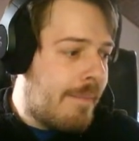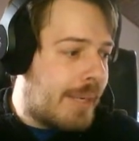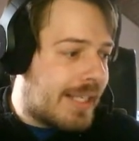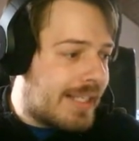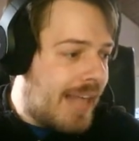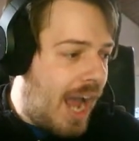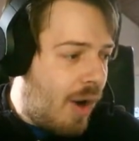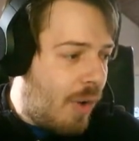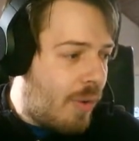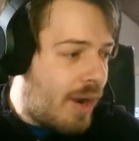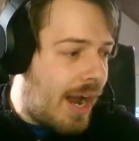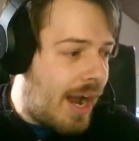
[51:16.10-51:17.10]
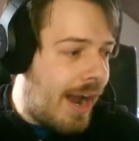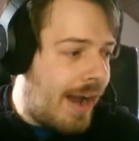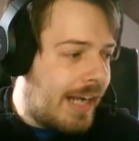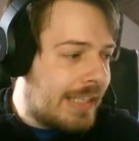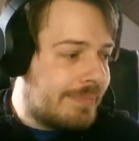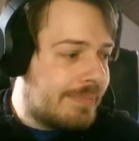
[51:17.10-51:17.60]
But now
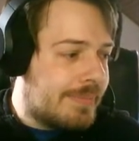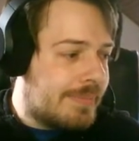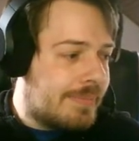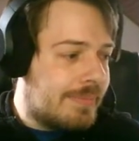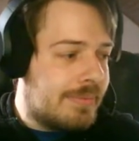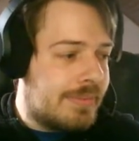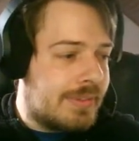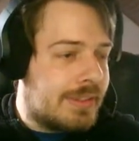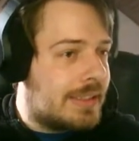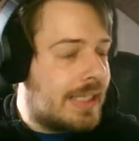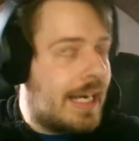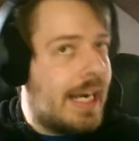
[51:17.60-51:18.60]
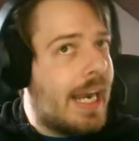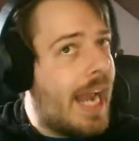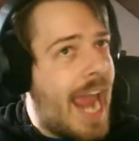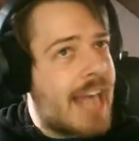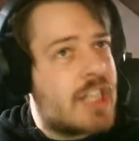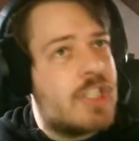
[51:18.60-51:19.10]
the
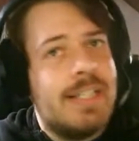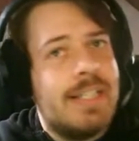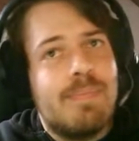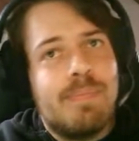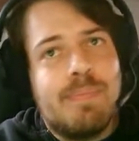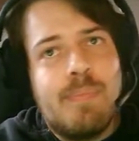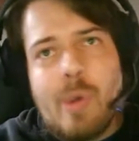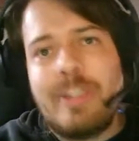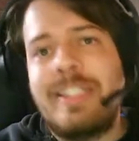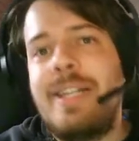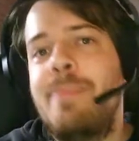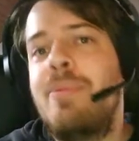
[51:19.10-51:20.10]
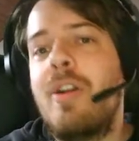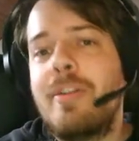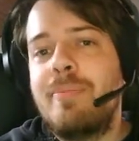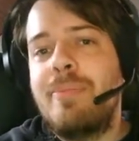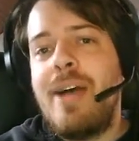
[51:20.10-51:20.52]
actually most important